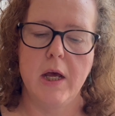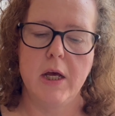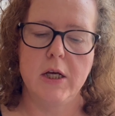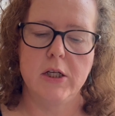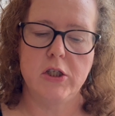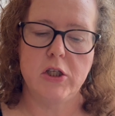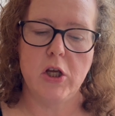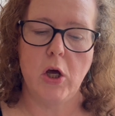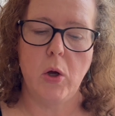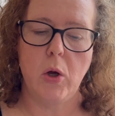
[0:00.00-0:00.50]

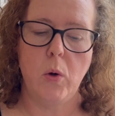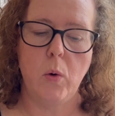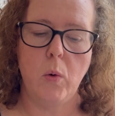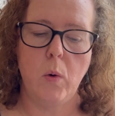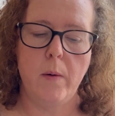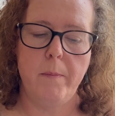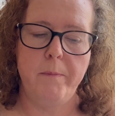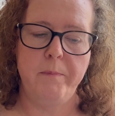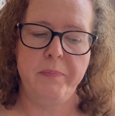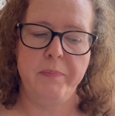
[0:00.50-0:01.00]
So
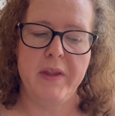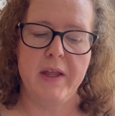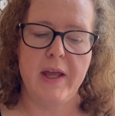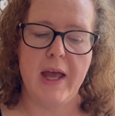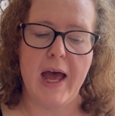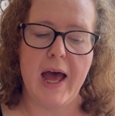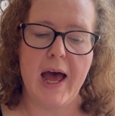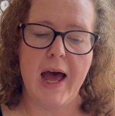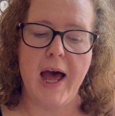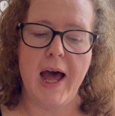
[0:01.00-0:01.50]

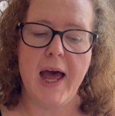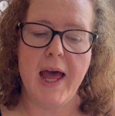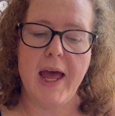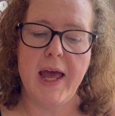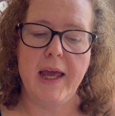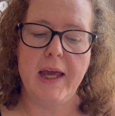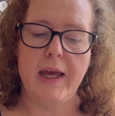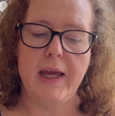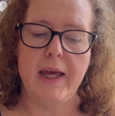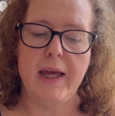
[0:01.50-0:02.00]

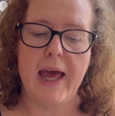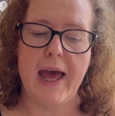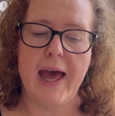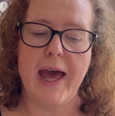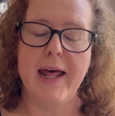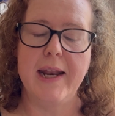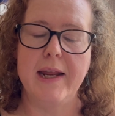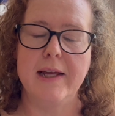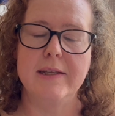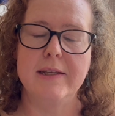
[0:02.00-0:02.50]
I
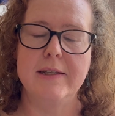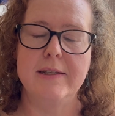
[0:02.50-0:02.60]
had